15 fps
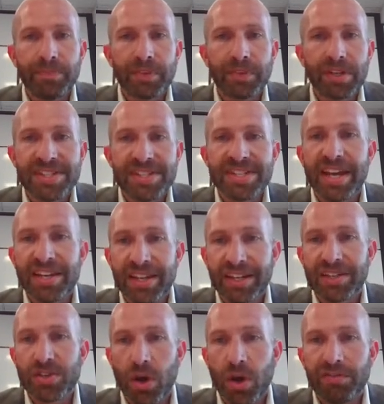
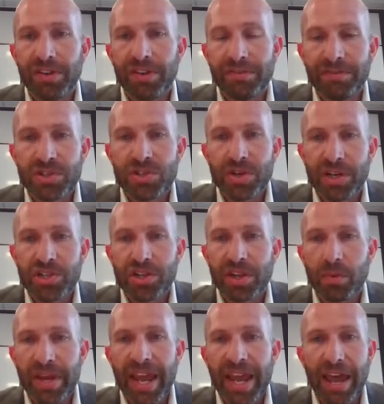settings of infrastructure
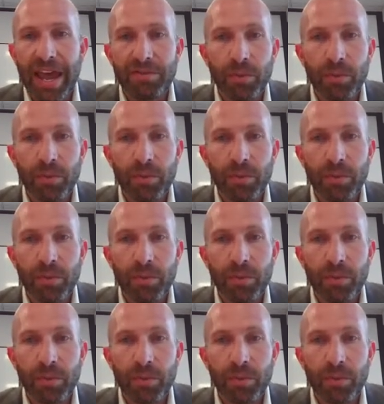that we have.